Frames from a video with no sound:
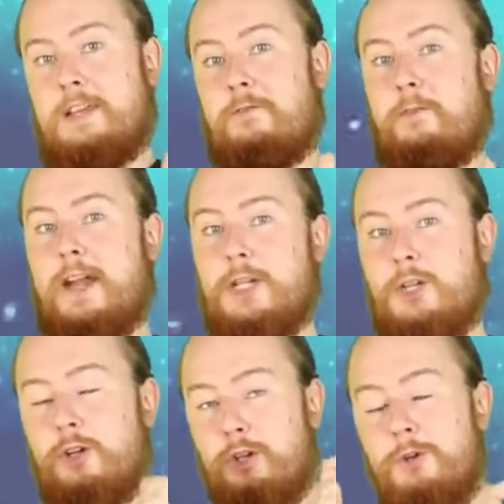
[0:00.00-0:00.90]
is
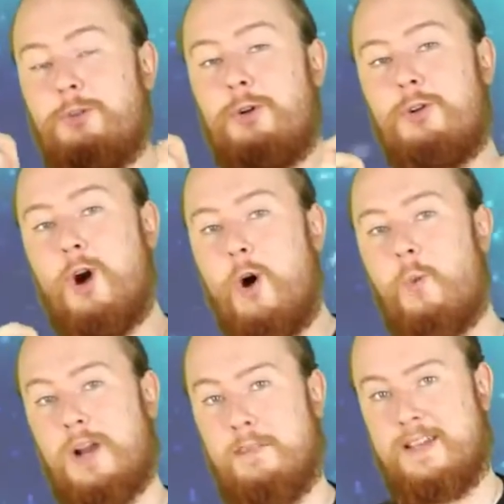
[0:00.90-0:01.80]
information you do not
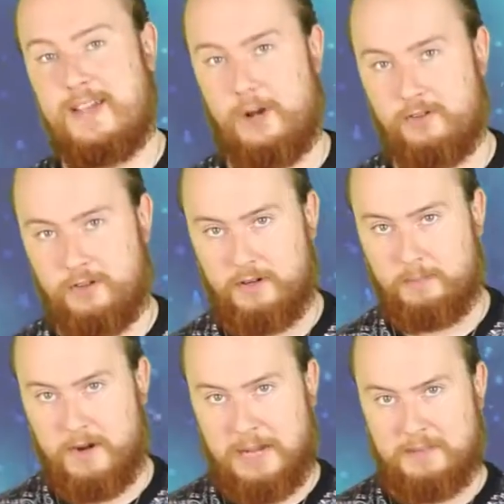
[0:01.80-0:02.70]
want to miss out on.
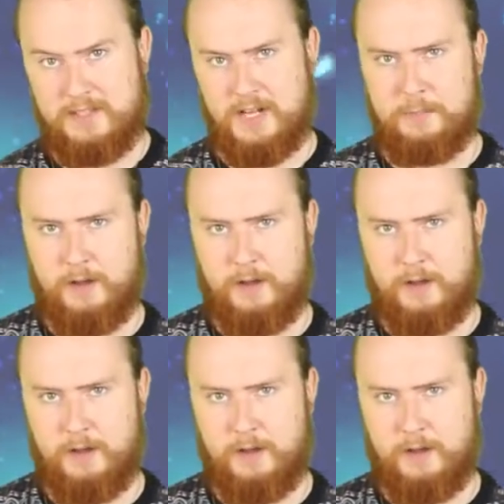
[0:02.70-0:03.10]
My name is Danny